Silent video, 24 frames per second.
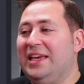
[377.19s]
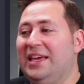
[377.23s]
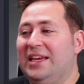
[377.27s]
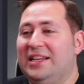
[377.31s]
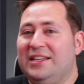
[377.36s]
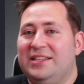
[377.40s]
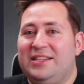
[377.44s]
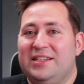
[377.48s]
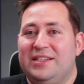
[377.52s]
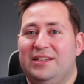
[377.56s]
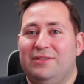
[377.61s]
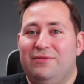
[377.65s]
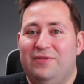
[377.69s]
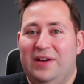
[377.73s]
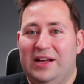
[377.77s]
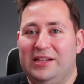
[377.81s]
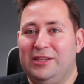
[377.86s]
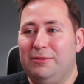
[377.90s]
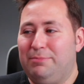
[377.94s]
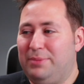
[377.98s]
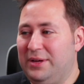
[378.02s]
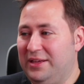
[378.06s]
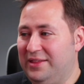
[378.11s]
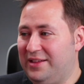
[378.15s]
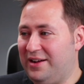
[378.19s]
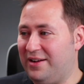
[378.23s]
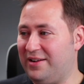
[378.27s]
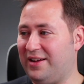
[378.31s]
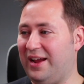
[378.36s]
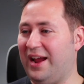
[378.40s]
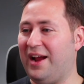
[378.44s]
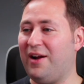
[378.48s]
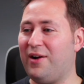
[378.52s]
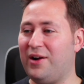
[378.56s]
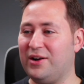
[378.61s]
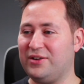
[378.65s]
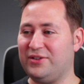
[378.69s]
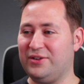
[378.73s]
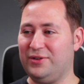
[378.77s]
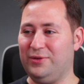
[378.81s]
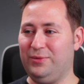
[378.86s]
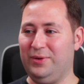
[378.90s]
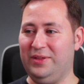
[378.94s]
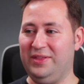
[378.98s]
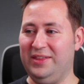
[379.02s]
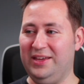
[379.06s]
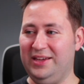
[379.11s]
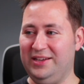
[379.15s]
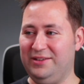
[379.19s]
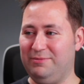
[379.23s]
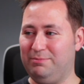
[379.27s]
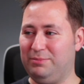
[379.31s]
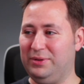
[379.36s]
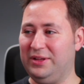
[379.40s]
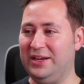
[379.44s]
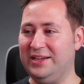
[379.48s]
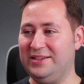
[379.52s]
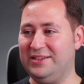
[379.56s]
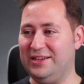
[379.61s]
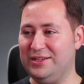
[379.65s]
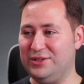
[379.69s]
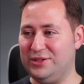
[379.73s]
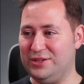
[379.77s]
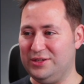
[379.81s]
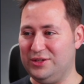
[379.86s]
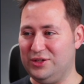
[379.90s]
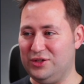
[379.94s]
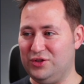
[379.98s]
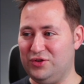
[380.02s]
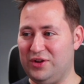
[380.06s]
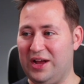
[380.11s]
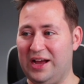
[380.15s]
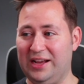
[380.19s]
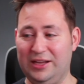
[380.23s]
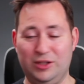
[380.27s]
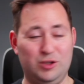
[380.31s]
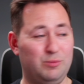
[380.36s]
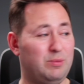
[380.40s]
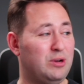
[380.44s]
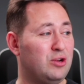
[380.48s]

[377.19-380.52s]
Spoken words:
into developing their character when they play Dungeons and Dragons,